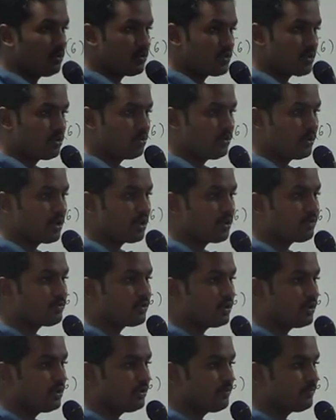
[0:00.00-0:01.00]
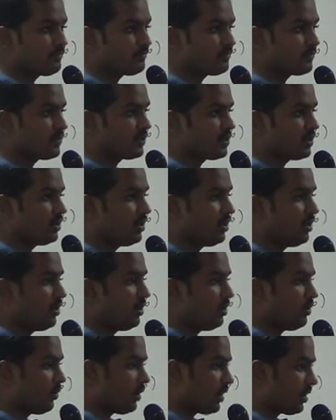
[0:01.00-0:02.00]
Now listen to me carefully.
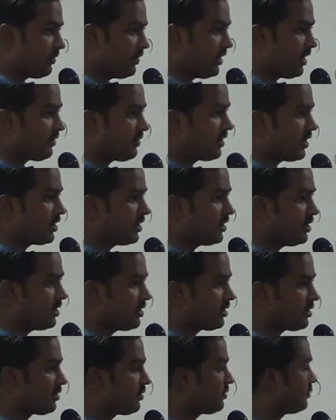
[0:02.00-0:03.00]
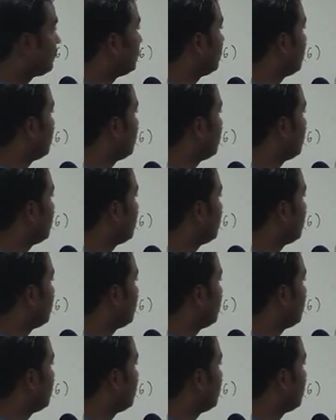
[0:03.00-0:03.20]
What we have done here.